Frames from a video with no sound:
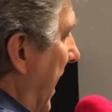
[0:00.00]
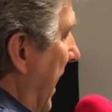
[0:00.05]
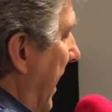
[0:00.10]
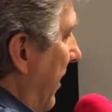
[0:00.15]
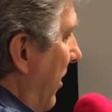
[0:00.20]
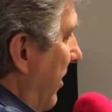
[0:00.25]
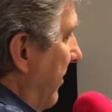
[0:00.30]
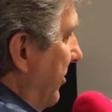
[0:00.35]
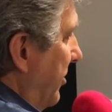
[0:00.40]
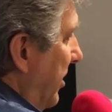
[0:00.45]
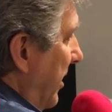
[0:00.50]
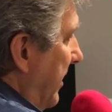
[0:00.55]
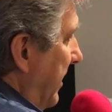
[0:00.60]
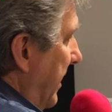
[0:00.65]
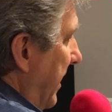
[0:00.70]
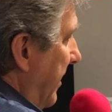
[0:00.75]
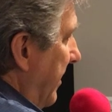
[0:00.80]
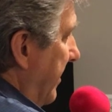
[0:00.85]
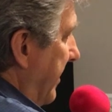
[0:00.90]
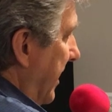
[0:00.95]
And all of a sudden,
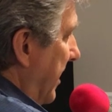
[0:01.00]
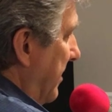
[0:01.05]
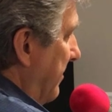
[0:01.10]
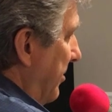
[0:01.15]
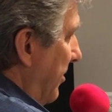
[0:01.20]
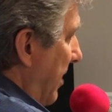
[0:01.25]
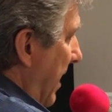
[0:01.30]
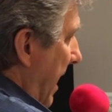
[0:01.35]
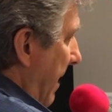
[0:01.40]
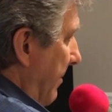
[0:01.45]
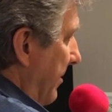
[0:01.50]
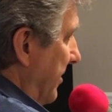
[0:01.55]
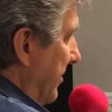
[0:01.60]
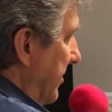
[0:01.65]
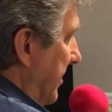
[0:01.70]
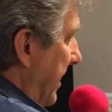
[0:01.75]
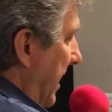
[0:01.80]
the unthinkable happens.